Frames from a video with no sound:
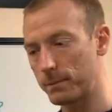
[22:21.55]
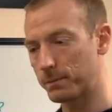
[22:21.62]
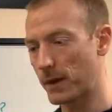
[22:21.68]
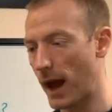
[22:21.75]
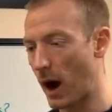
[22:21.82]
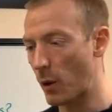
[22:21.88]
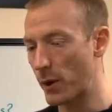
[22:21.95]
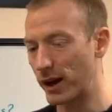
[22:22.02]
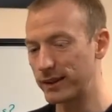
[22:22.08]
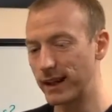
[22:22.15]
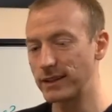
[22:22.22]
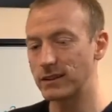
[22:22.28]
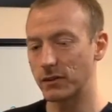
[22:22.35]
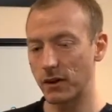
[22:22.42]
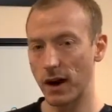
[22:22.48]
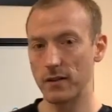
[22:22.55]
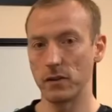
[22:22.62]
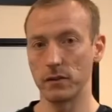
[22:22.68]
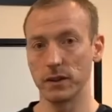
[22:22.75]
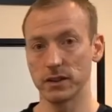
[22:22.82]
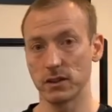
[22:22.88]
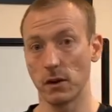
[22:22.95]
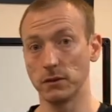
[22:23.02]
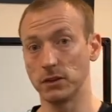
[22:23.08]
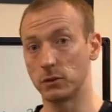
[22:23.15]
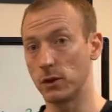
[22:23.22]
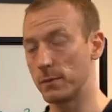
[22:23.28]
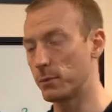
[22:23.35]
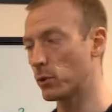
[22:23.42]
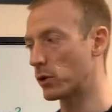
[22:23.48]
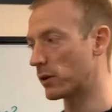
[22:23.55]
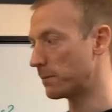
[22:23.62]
How we identify with ourselves is really important.